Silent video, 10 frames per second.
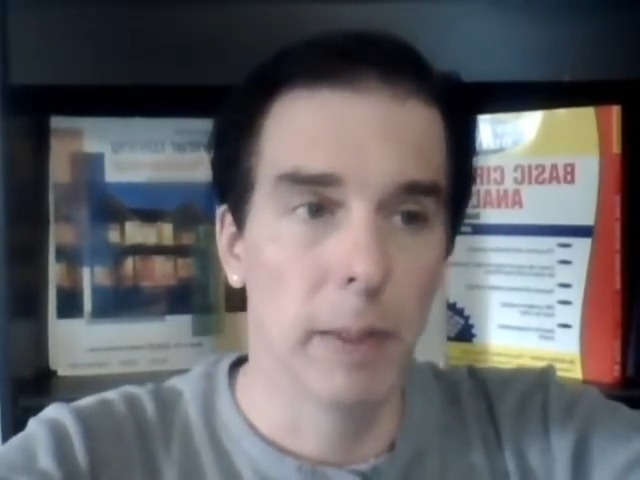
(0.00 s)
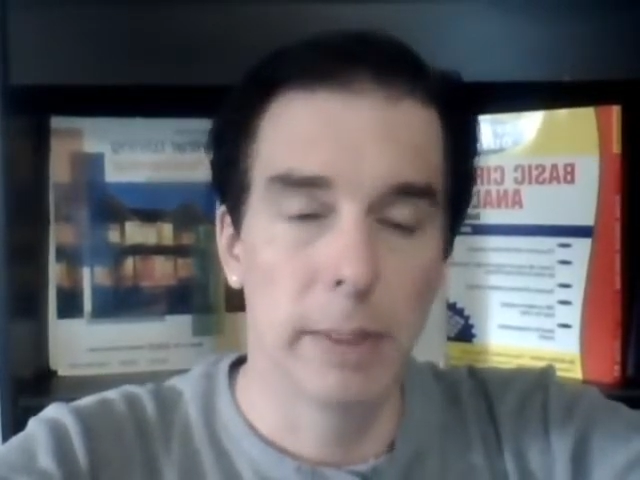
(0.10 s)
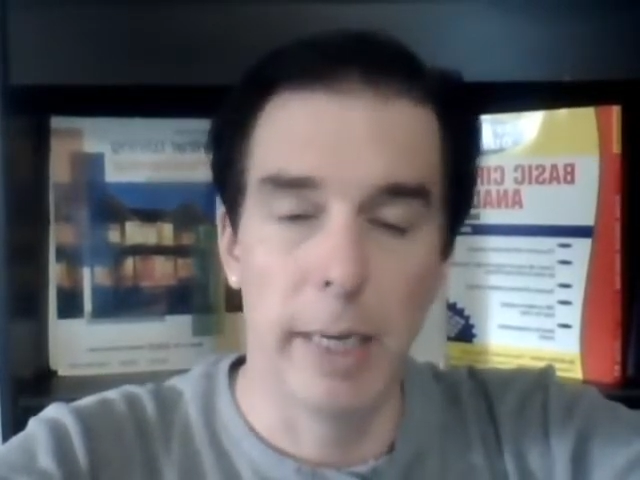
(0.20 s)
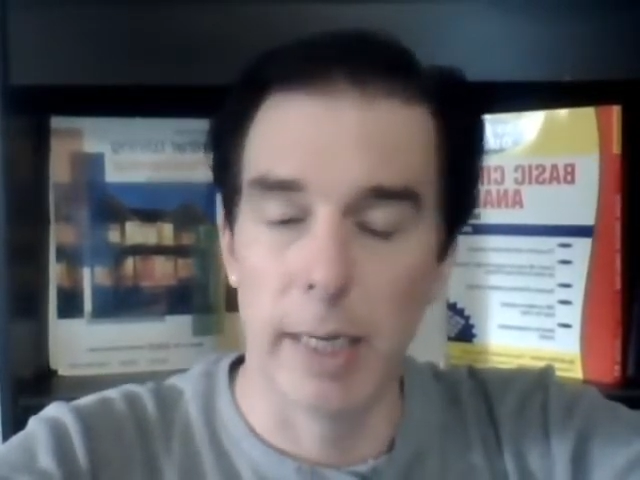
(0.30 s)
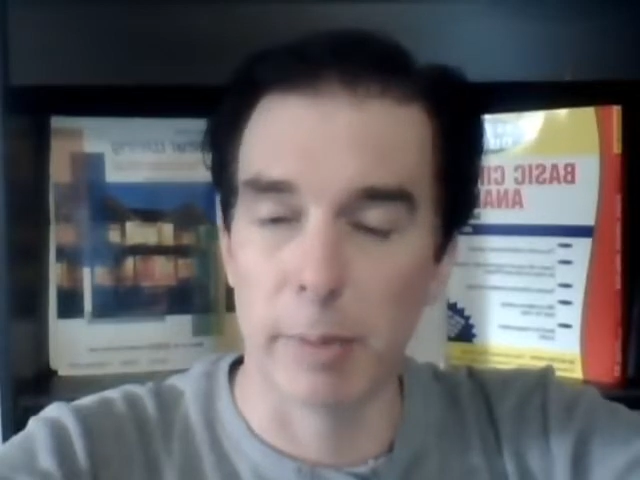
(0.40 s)

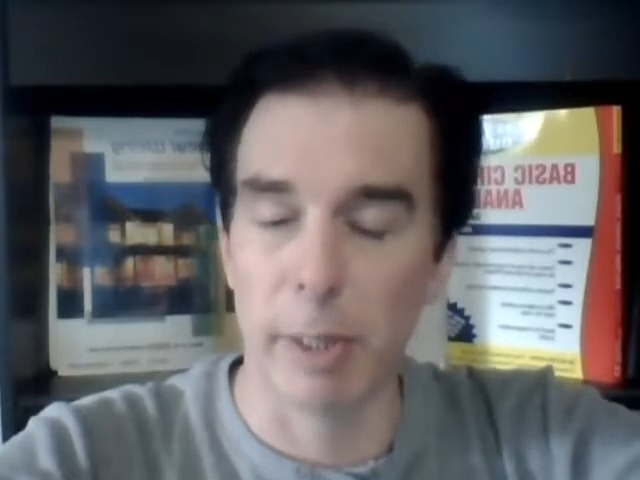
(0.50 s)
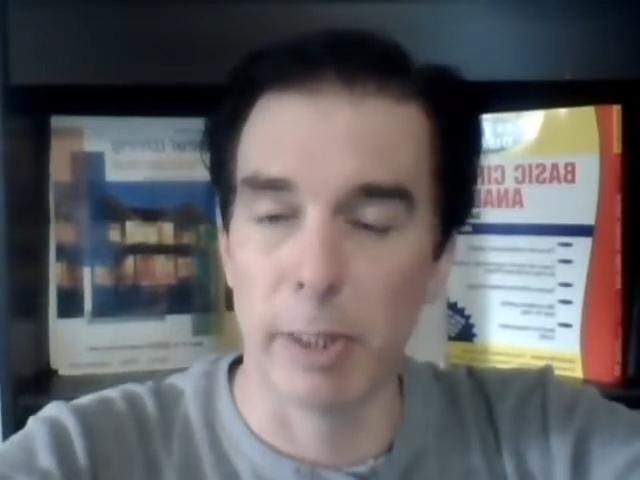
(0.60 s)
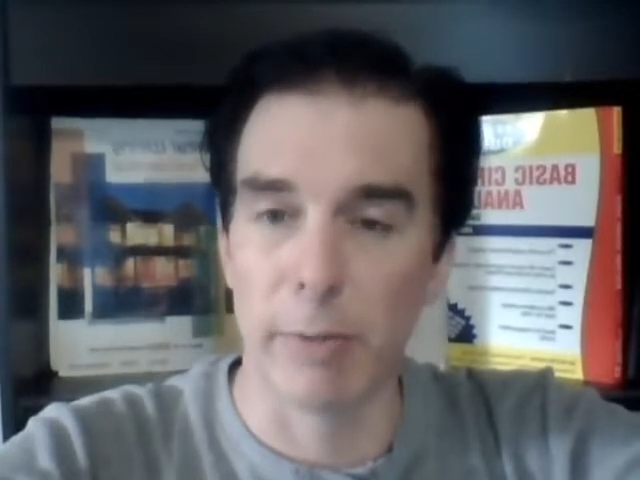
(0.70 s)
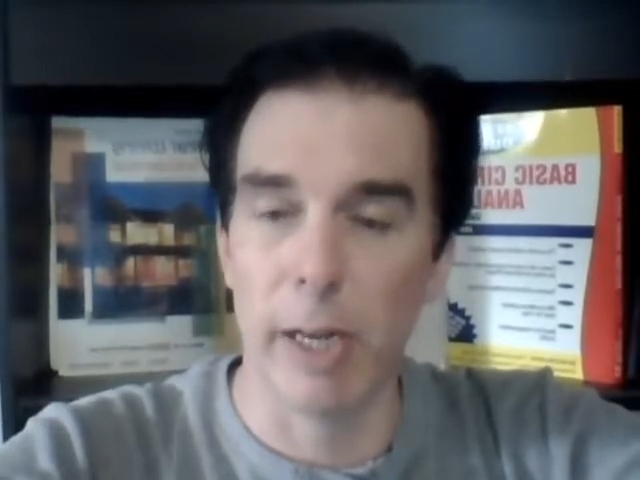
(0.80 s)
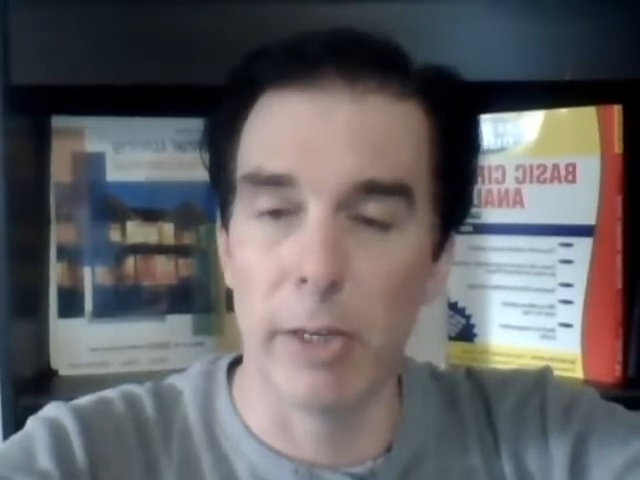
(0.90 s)
Take as
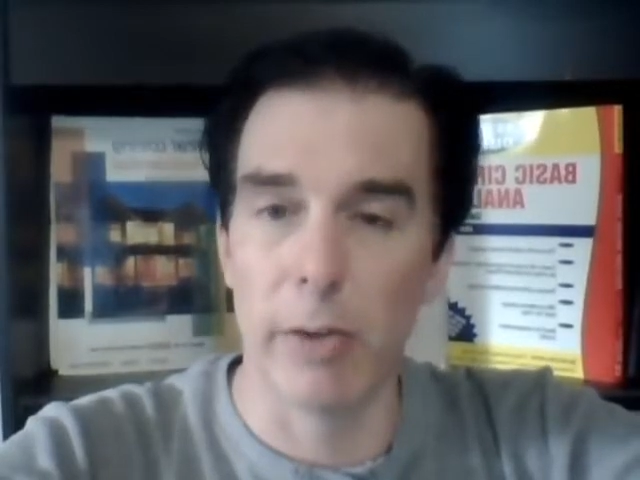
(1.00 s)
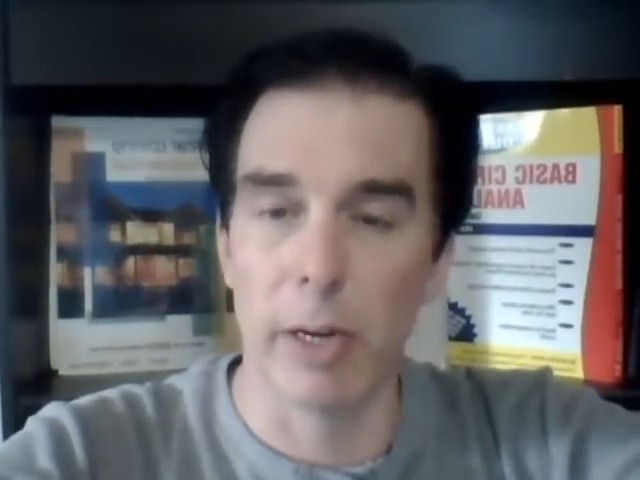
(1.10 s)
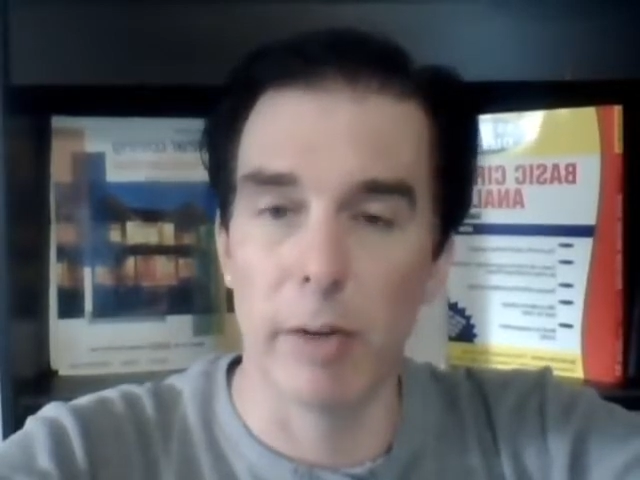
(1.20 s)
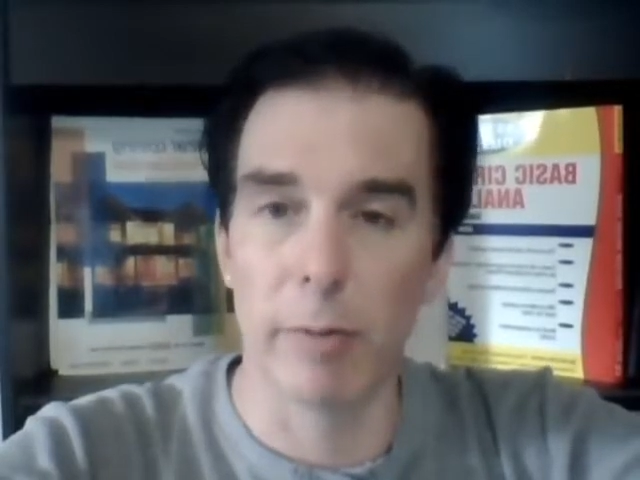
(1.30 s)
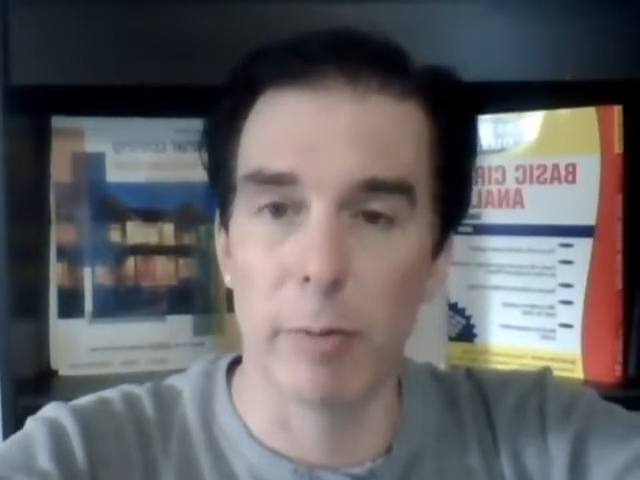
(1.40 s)
much value
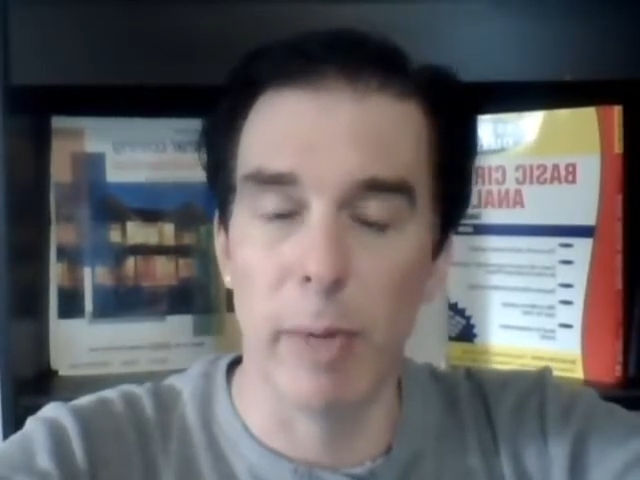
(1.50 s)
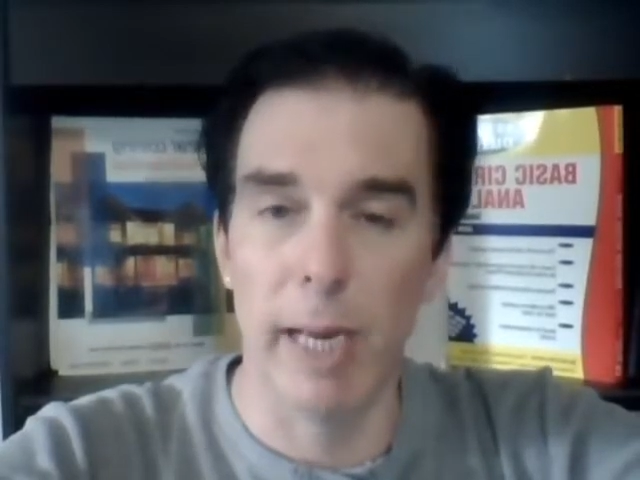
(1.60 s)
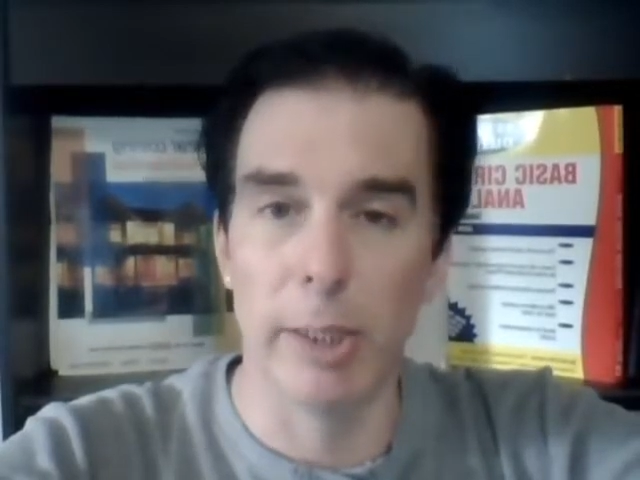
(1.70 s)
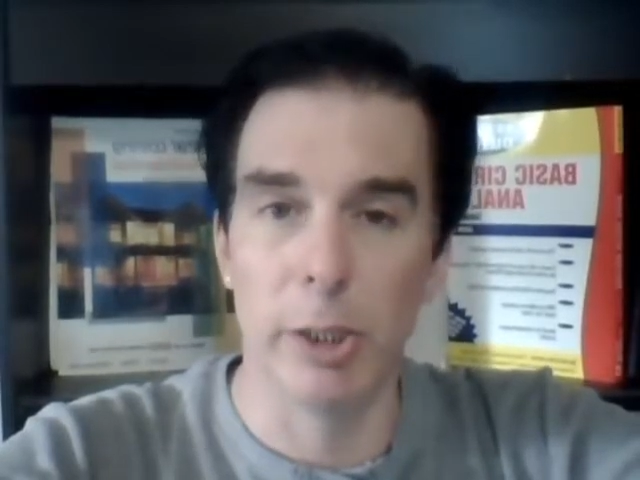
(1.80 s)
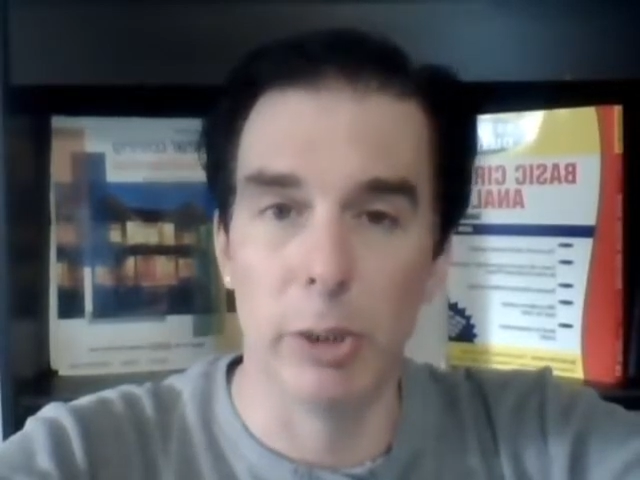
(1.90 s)
out of them
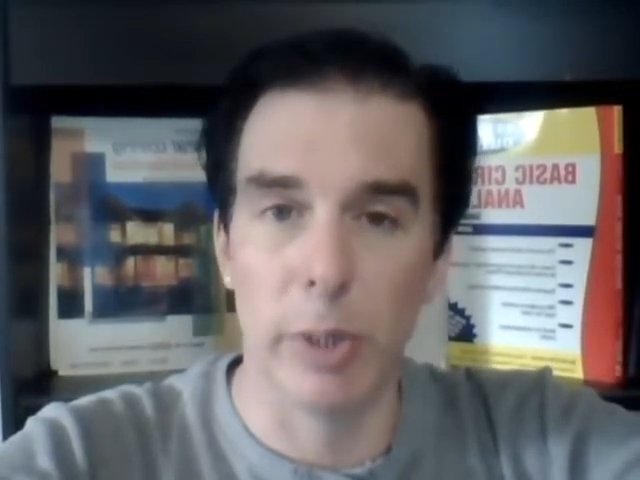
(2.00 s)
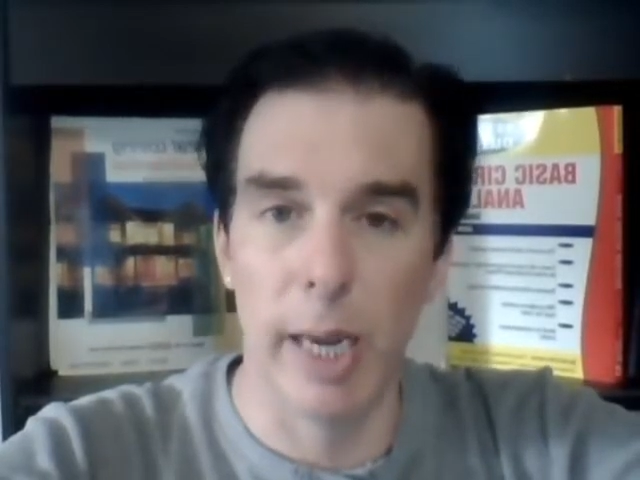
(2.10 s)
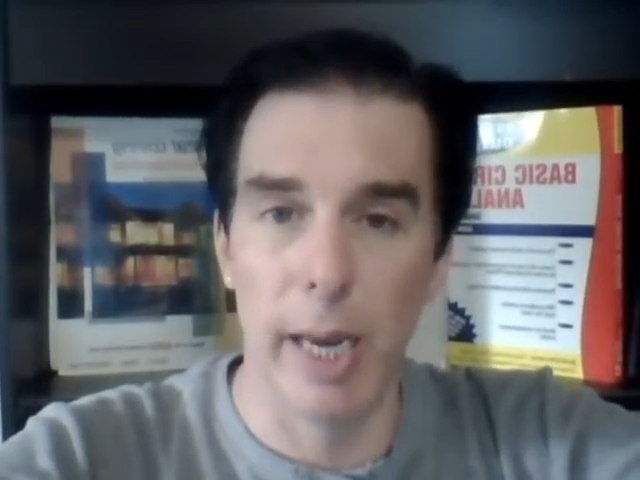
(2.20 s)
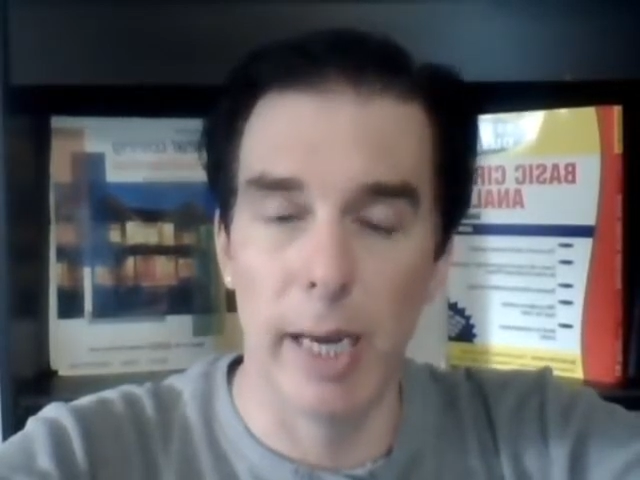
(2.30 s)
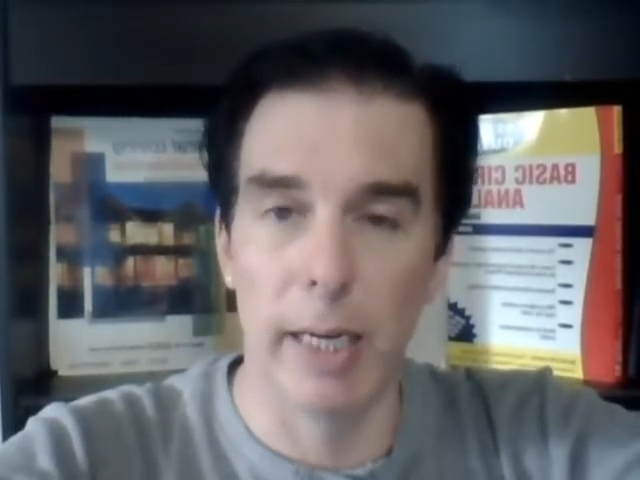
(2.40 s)
as you
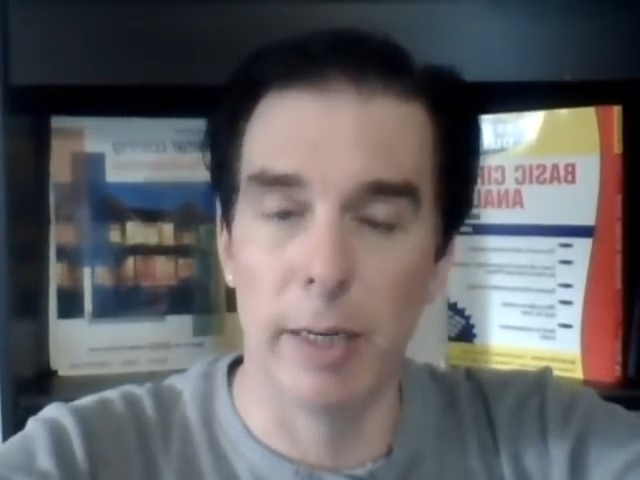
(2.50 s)
can,